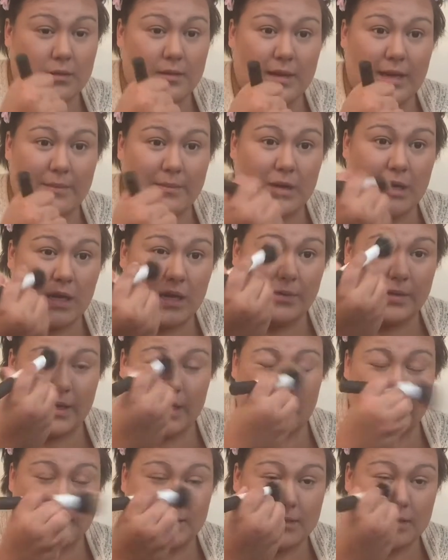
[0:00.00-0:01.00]
Let me know how it
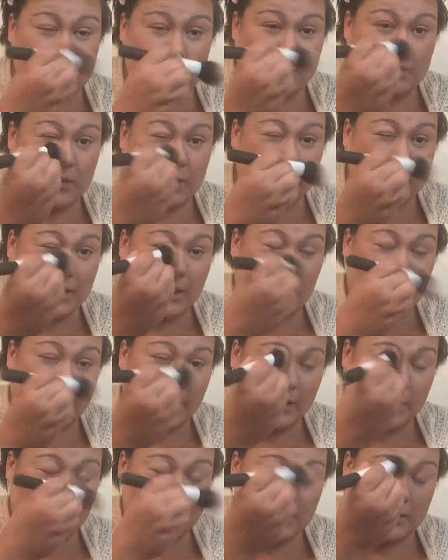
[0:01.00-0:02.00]
is, what it's
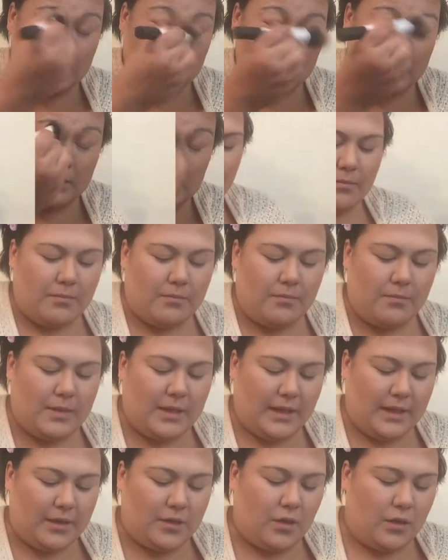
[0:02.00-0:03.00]
like.
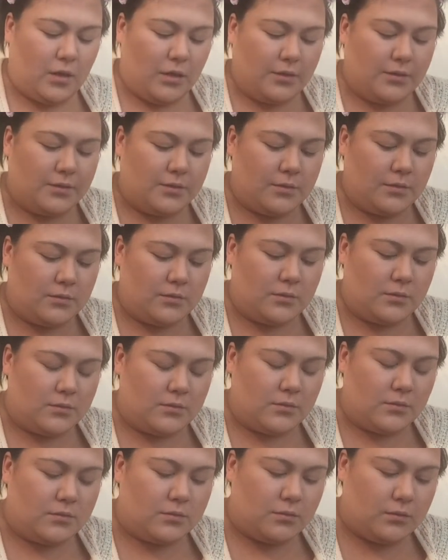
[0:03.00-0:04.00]
Rambling
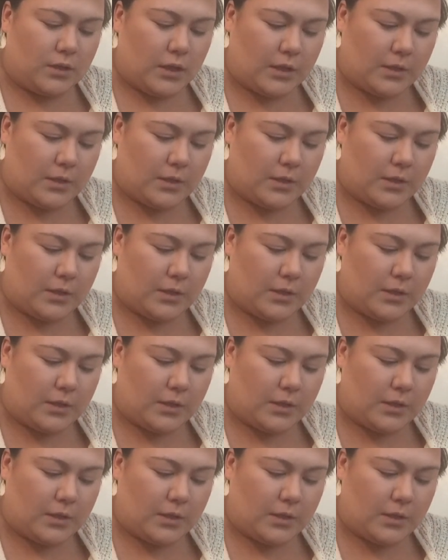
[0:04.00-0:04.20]
on.